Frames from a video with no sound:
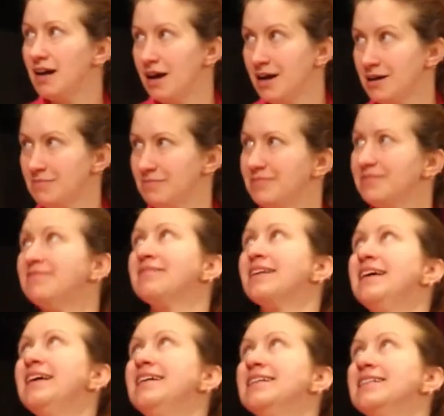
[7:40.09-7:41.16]
Um,
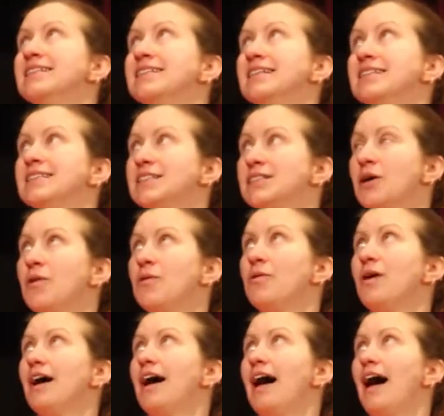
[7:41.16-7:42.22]

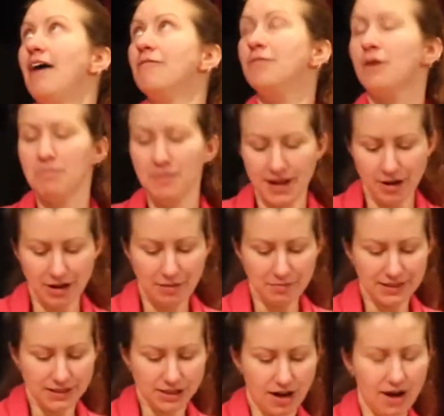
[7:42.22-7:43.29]
so from there, I'm
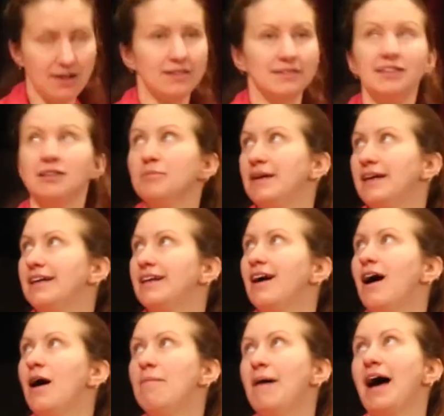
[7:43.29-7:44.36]
going to talk a little bit
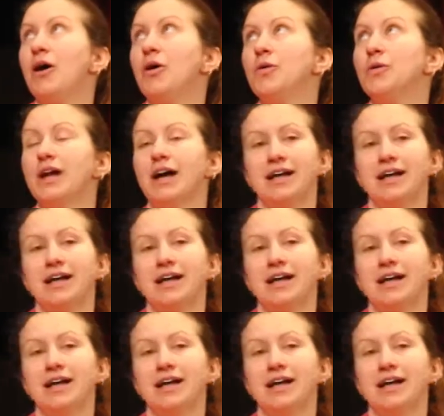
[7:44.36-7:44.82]
about